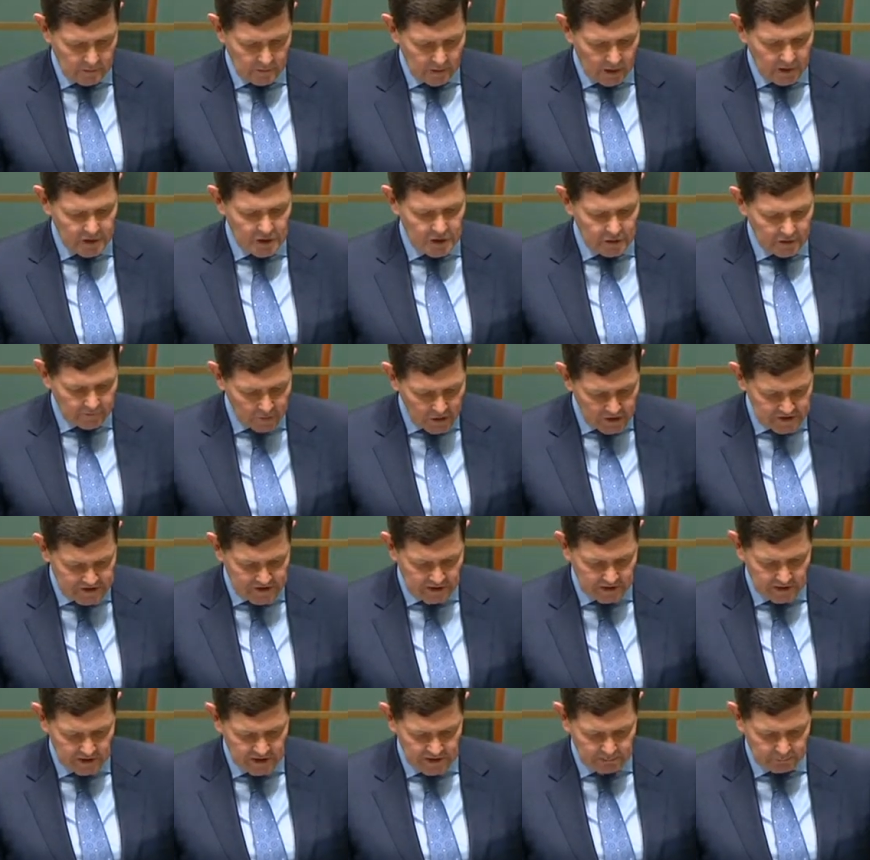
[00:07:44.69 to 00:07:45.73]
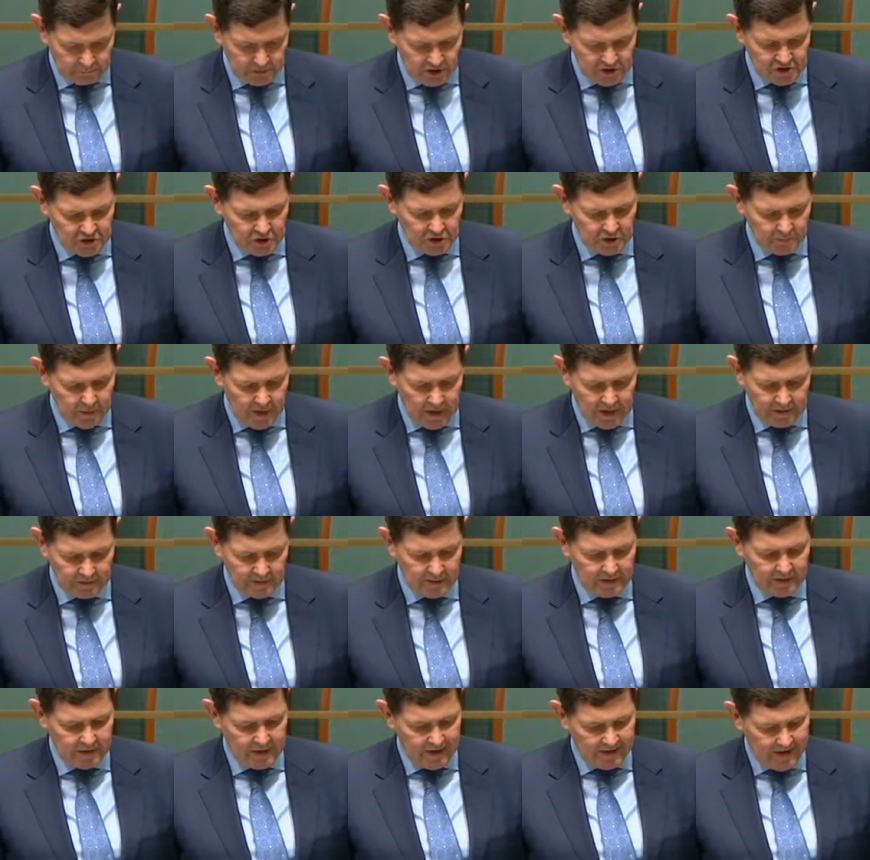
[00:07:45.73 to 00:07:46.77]
A university is pressured about
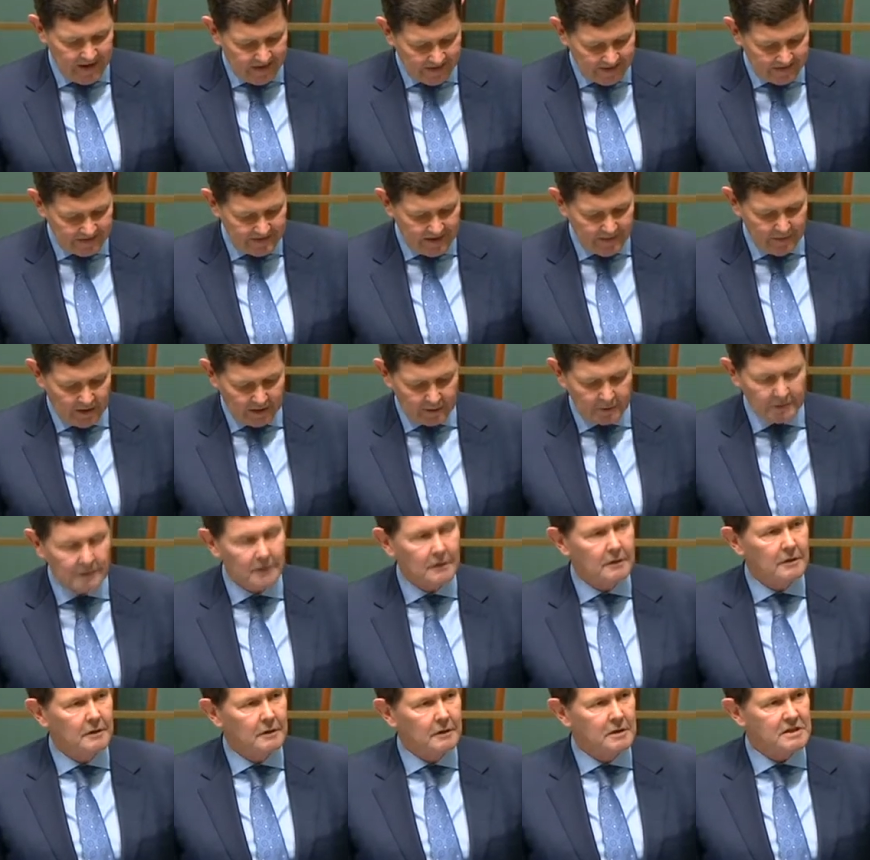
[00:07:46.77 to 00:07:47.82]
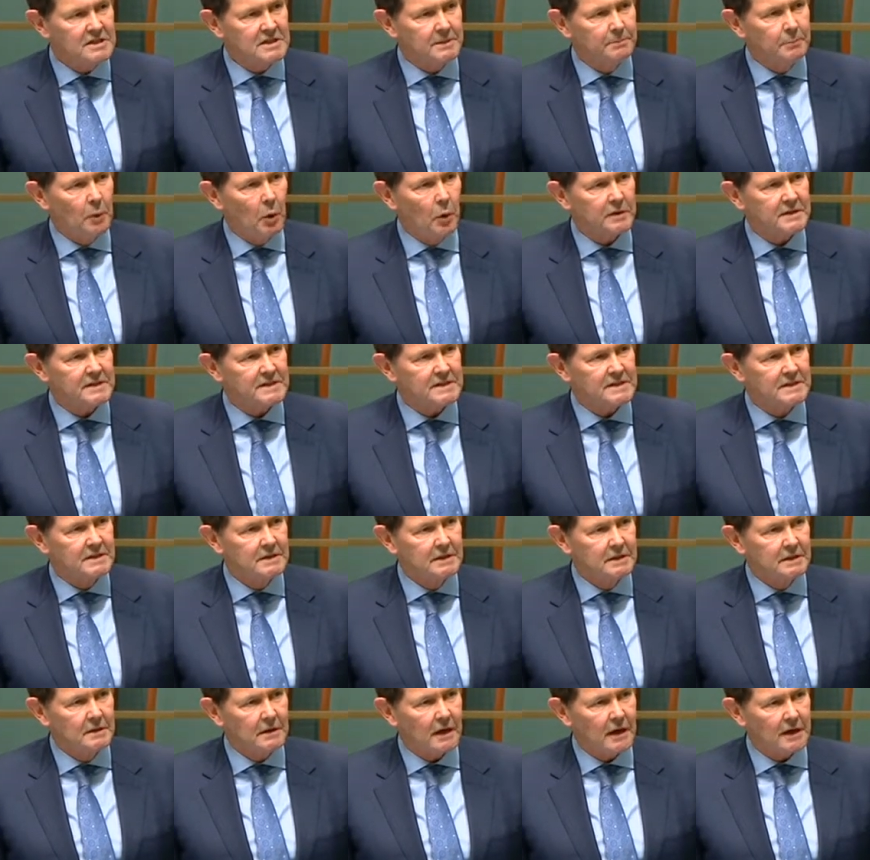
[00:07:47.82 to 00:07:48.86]
an academic who supports
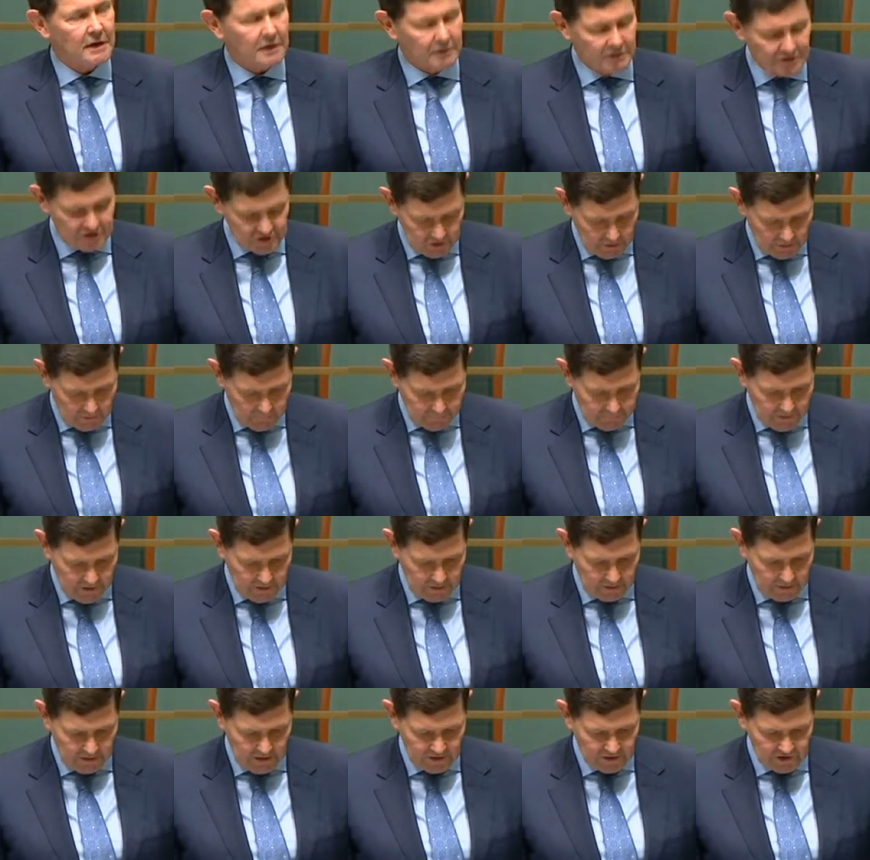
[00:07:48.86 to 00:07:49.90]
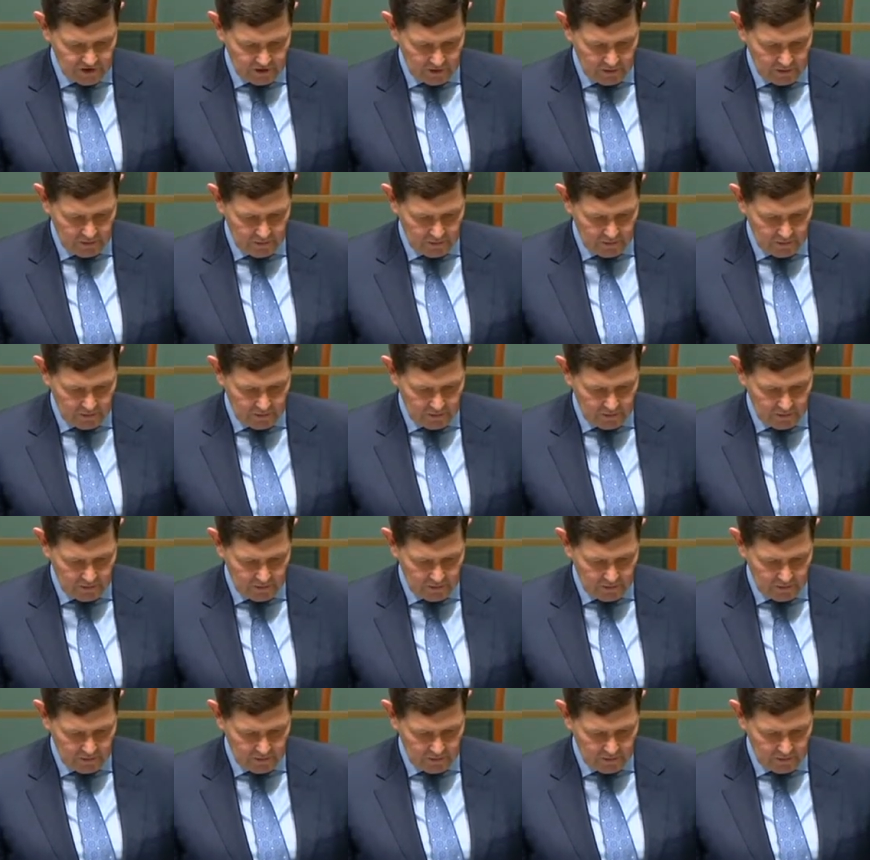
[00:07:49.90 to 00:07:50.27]
a Christian foundation,